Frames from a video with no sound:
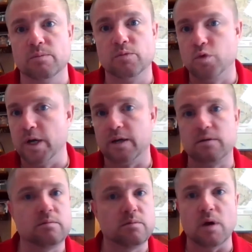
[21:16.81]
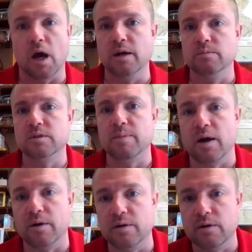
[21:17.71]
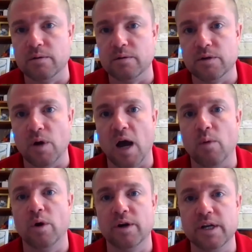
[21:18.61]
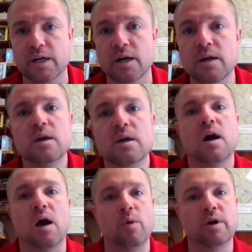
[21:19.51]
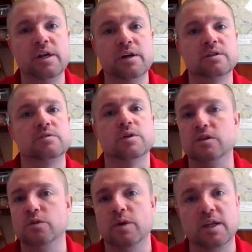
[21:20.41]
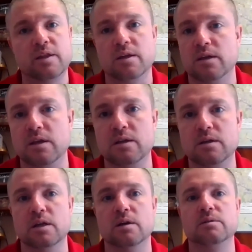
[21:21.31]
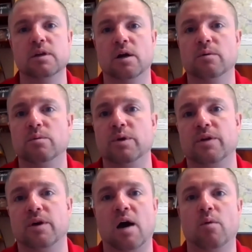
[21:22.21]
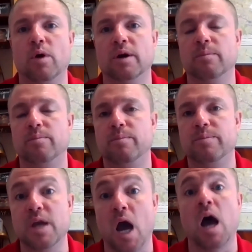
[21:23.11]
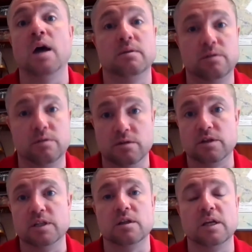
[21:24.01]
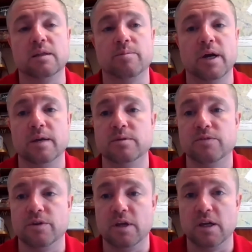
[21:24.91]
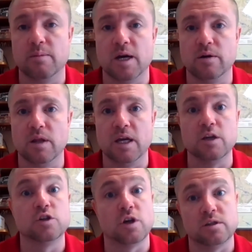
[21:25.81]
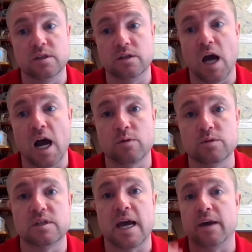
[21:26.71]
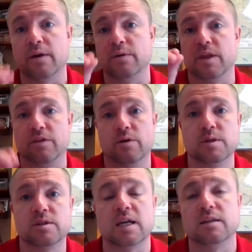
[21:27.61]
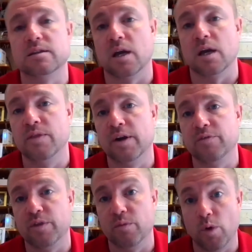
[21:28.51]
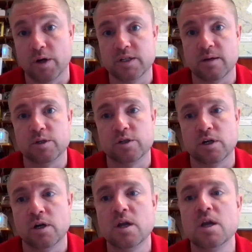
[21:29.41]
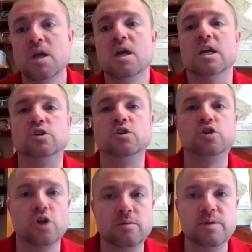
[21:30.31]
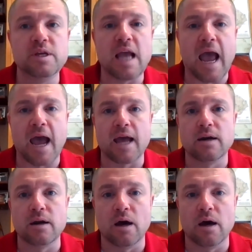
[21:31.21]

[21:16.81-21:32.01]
quick items about your hot water heater. Hot water heaters are going to do anything with a hot water beyond just insulating the pipes. If you're thinking about like adjusting the aquastat or the thermostat that's on there for the water temperature, it should be at